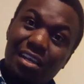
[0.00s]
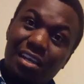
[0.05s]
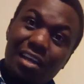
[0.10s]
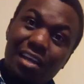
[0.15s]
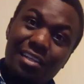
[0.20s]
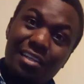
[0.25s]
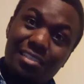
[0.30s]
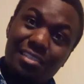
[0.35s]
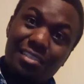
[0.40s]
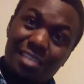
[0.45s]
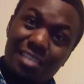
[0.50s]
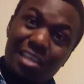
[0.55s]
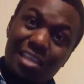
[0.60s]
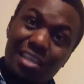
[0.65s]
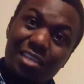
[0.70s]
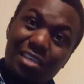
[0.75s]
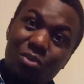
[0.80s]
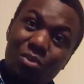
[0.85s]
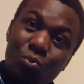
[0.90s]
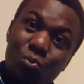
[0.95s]
and
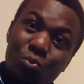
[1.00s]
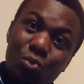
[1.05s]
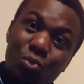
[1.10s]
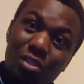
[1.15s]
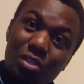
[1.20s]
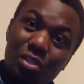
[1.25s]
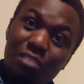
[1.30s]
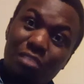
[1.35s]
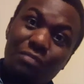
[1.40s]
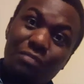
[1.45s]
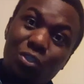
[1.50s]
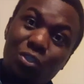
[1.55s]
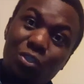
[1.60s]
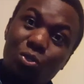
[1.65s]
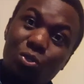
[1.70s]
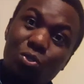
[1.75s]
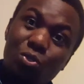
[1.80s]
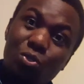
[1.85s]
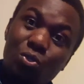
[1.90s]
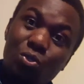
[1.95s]
stay with this
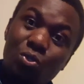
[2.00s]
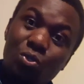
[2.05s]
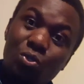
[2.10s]
video